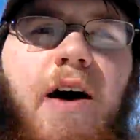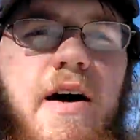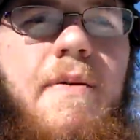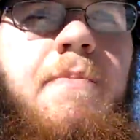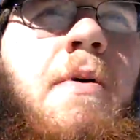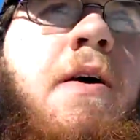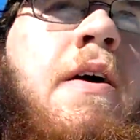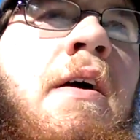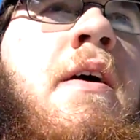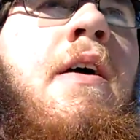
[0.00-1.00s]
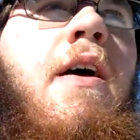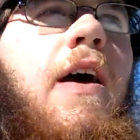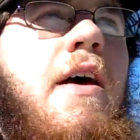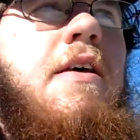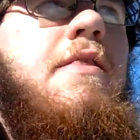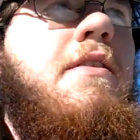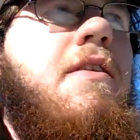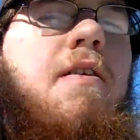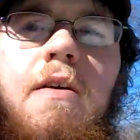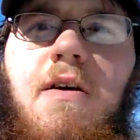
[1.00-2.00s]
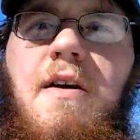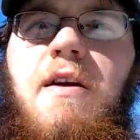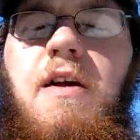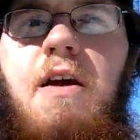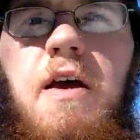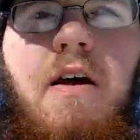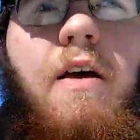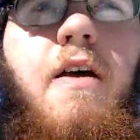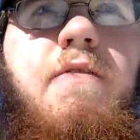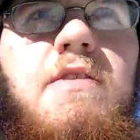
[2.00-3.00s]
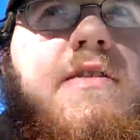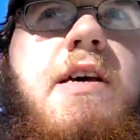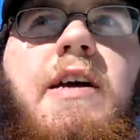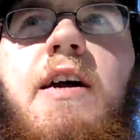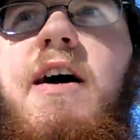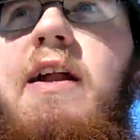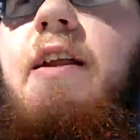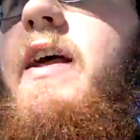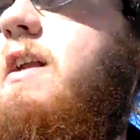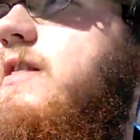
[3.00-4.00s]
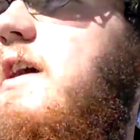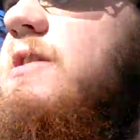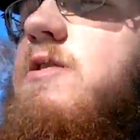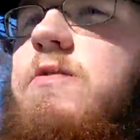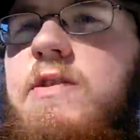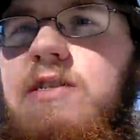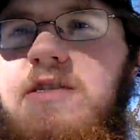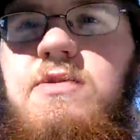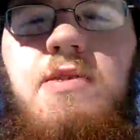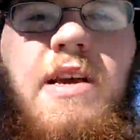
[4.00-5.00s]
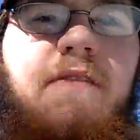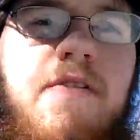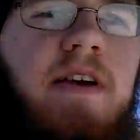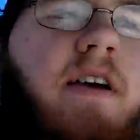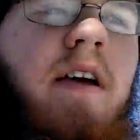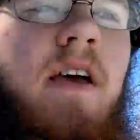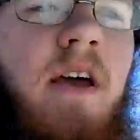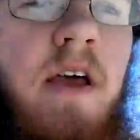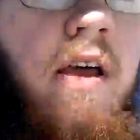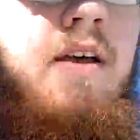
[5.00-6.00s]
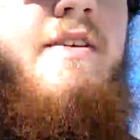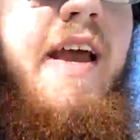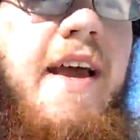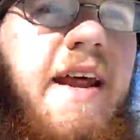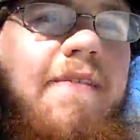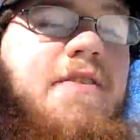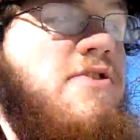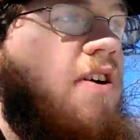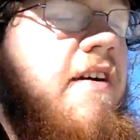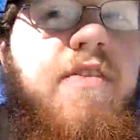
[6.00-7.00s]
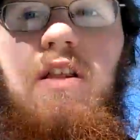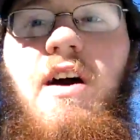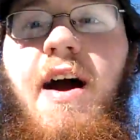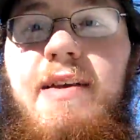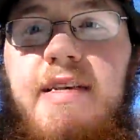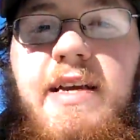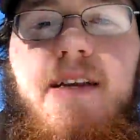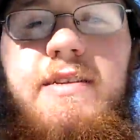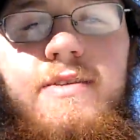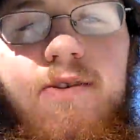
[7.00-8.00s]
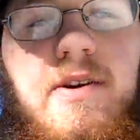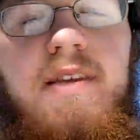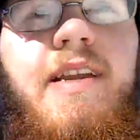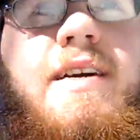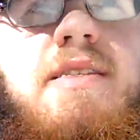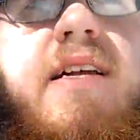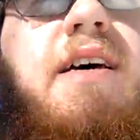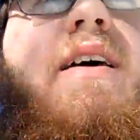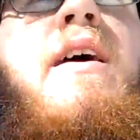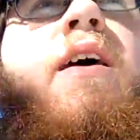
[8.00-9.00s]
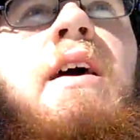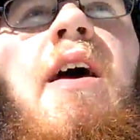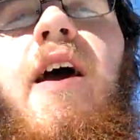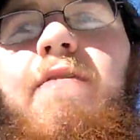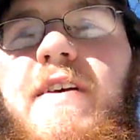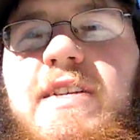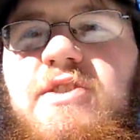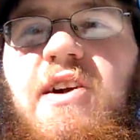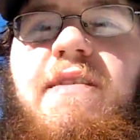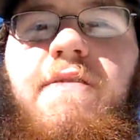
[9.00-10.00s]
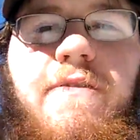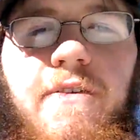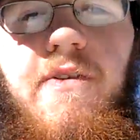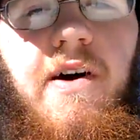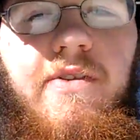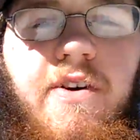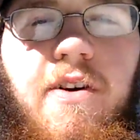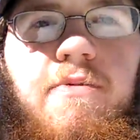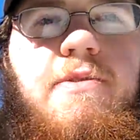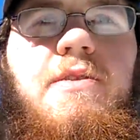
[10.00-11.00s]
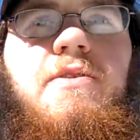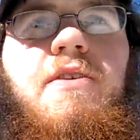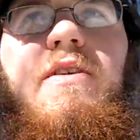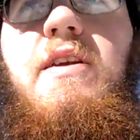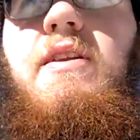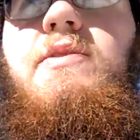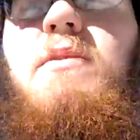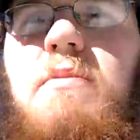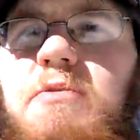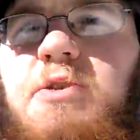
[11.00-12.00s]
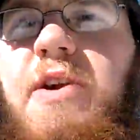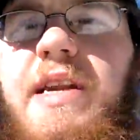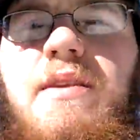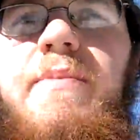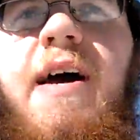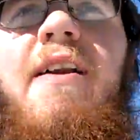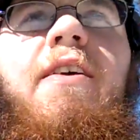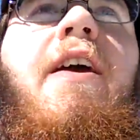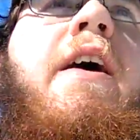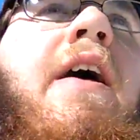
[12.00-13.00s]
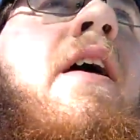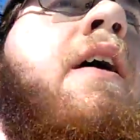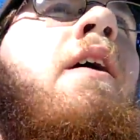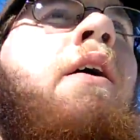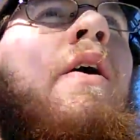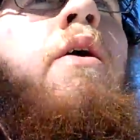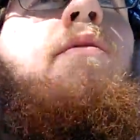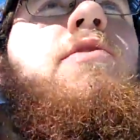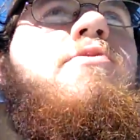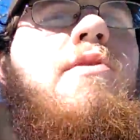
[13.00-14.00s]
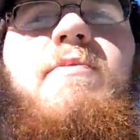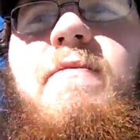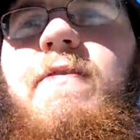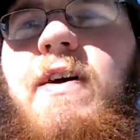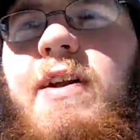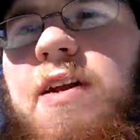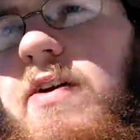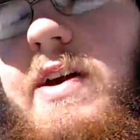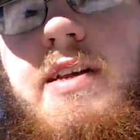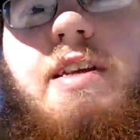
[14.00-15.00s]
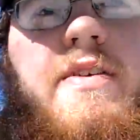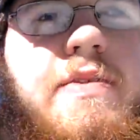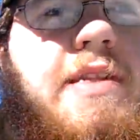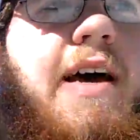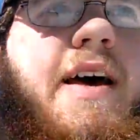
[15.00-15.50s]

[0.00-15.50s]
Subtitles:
And the car, ever since I got it, had electrical issues. Every day I'd have to drive it a lot to get it to start the next day, and if I didn't drive it for a while, the car wouldn't start. Something was draining the battery, which would have been fine. I can deal with